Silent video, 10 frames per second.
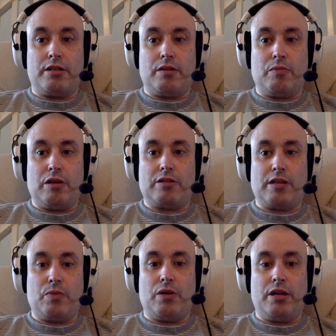And when I
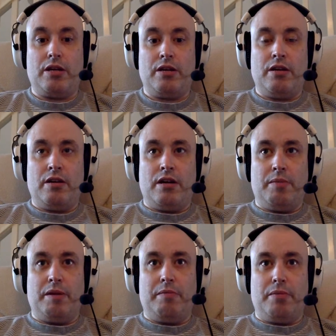say we, I
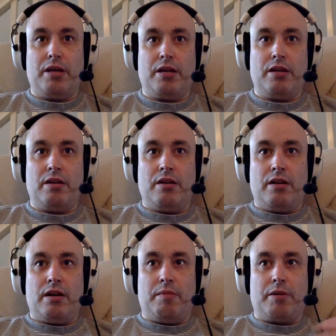mean me
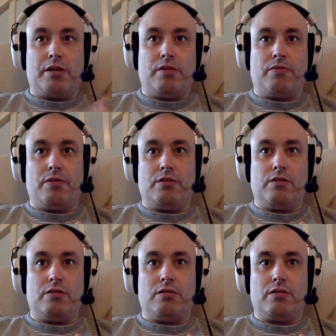and my
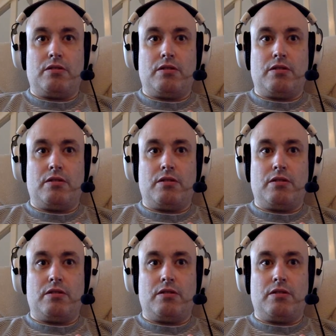girlfriend